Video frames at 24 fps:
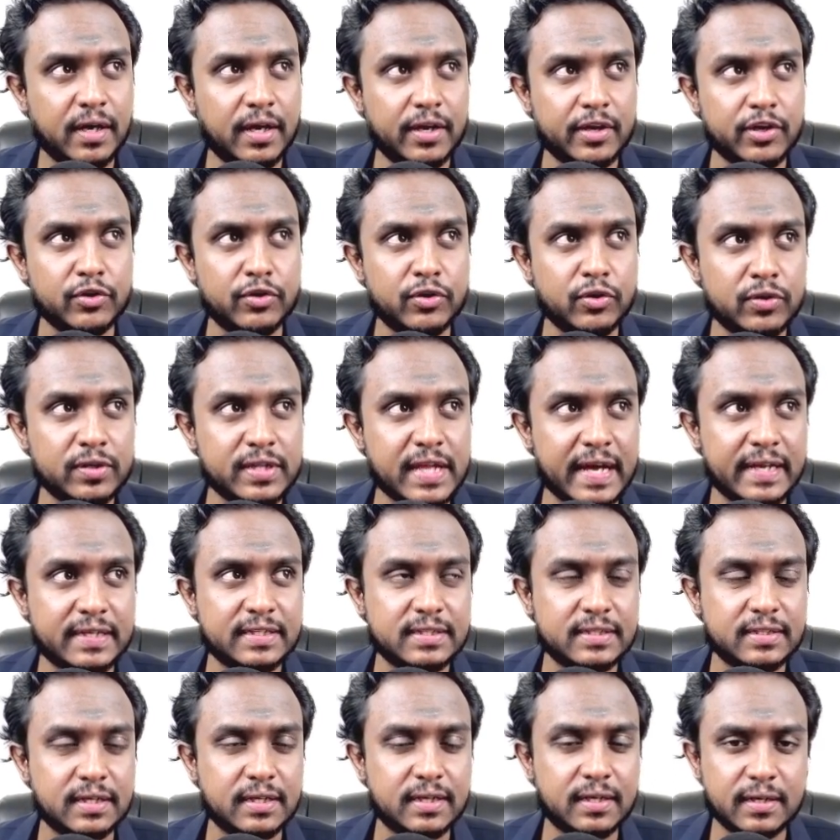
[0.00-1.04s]
You know that
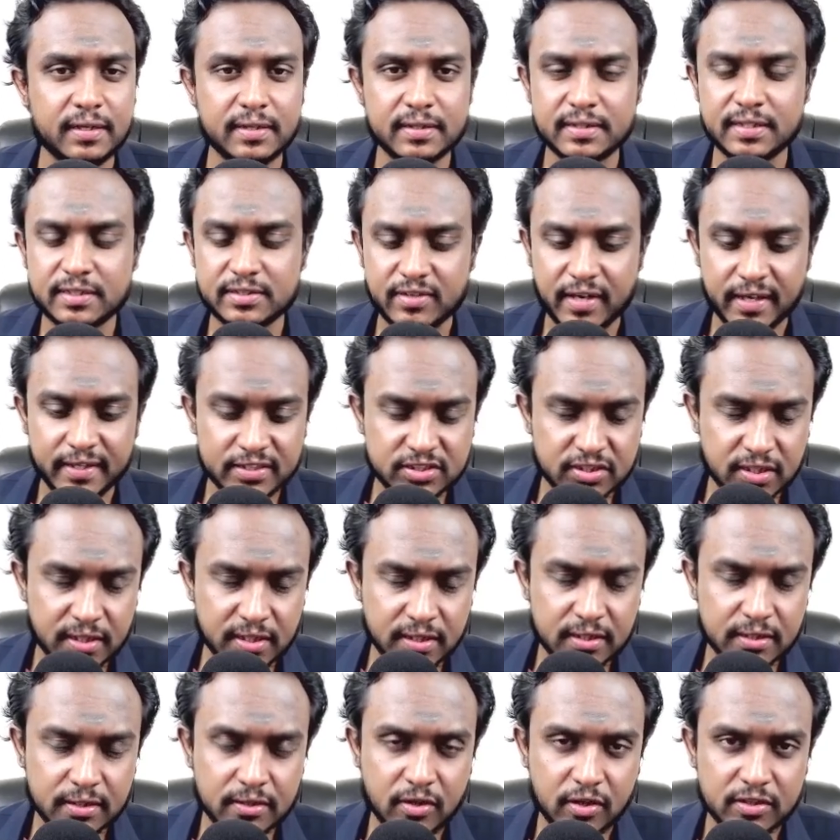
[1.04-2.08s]
the
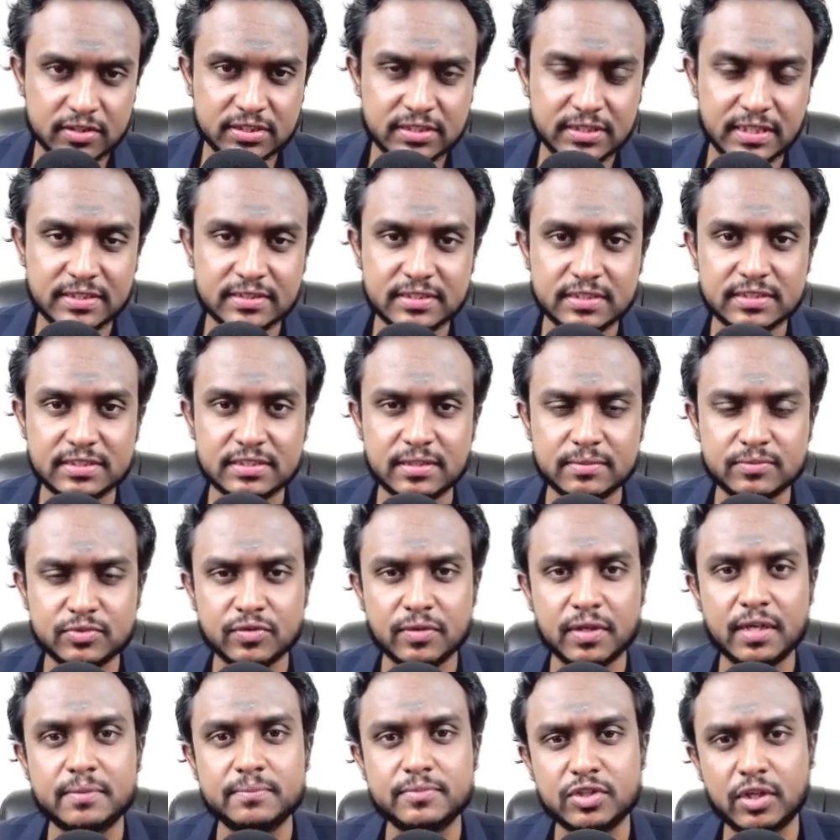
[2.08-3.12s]
traditional costing systems
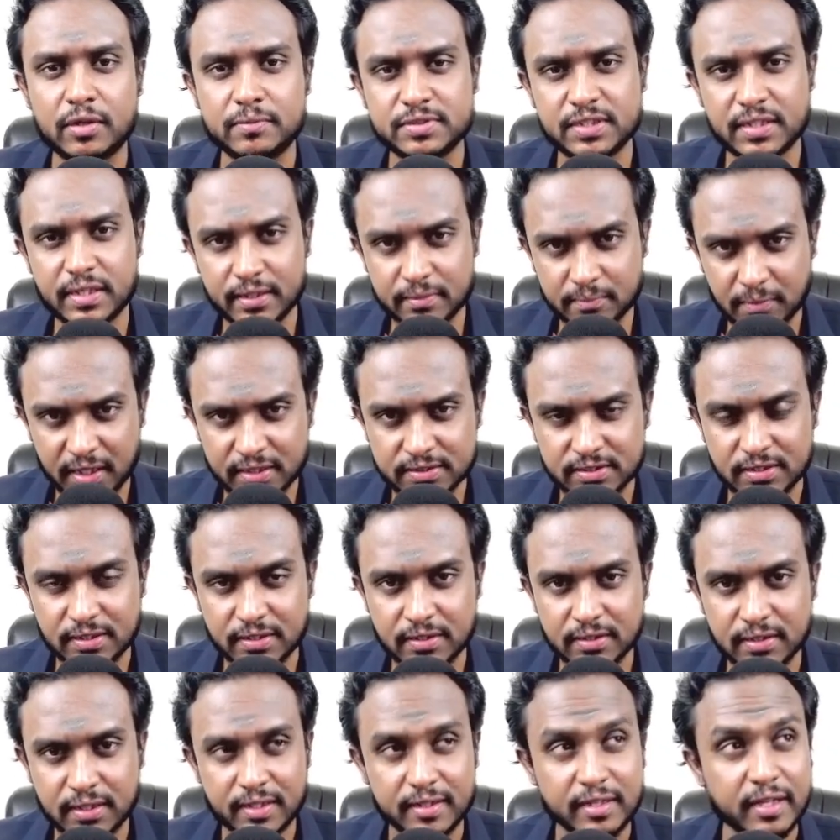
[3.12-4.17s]
were absorption and marginal,
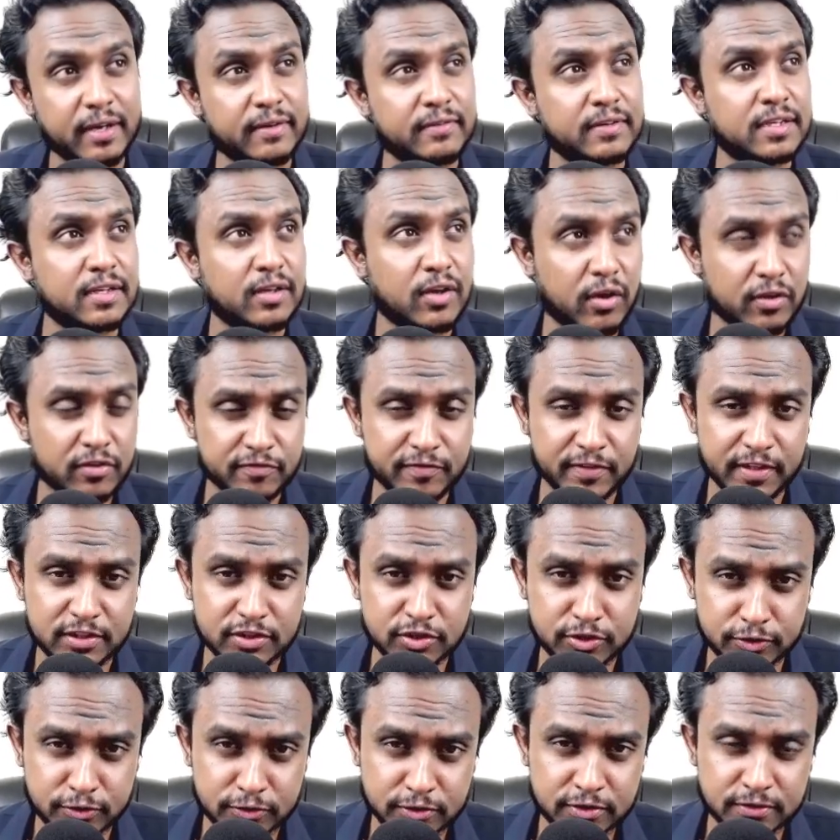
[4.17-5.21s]
and there were a lot of
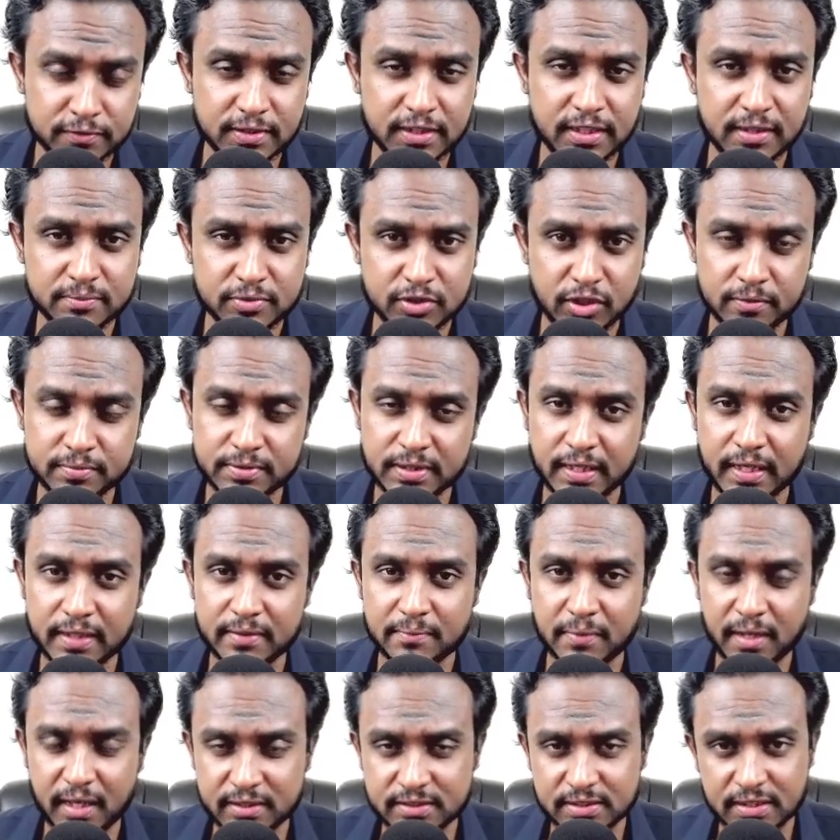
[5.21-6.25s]
issues with absorption and
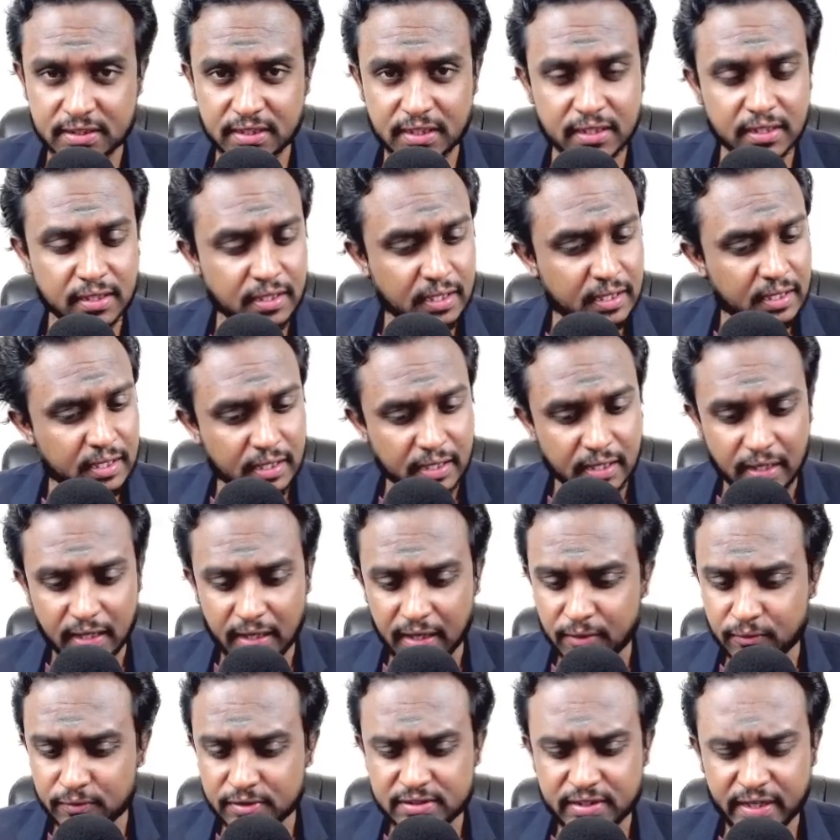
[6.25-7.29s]
marginal
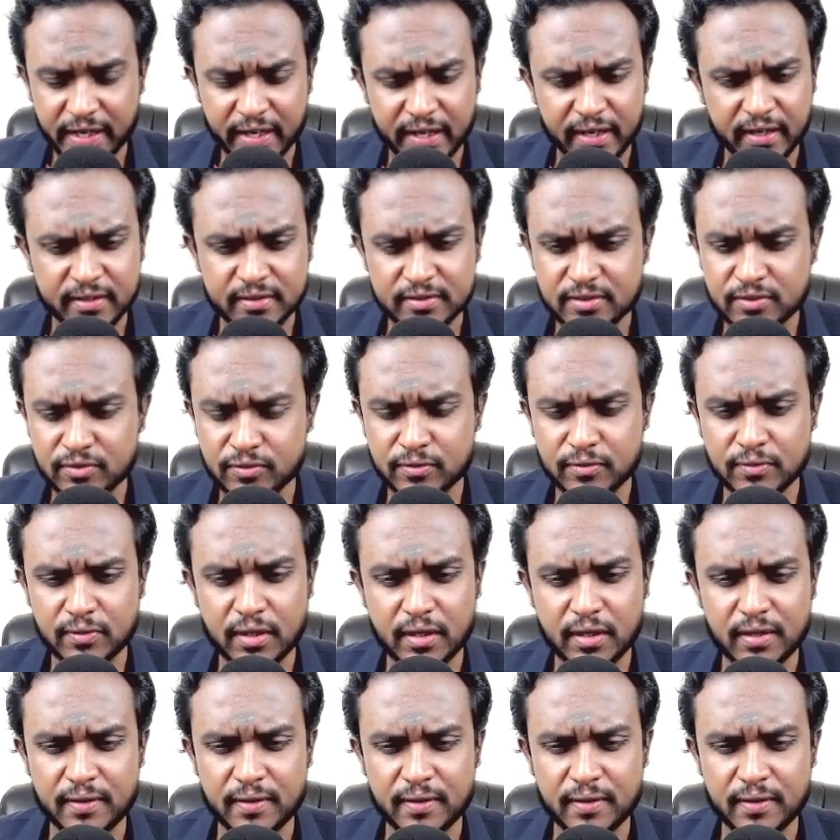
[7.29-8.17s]
with regard to